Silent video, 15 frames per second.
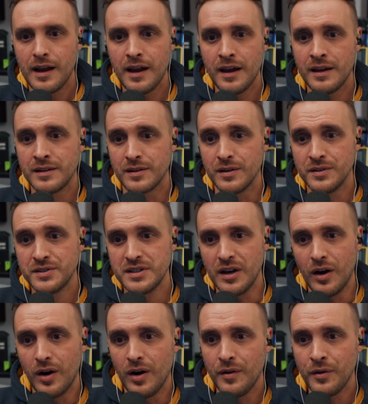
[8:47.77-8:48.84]
And on the
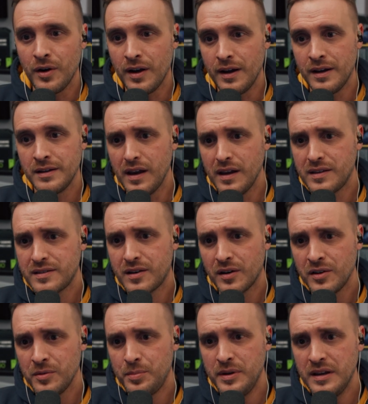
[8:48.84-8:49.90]
other hand, it's going
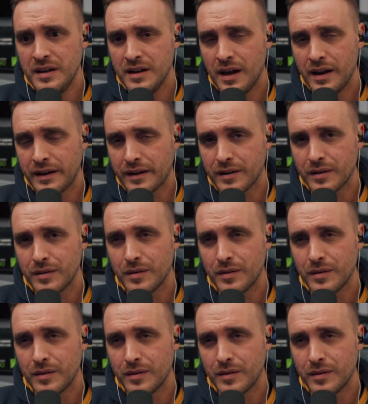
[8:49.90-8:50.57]
to be like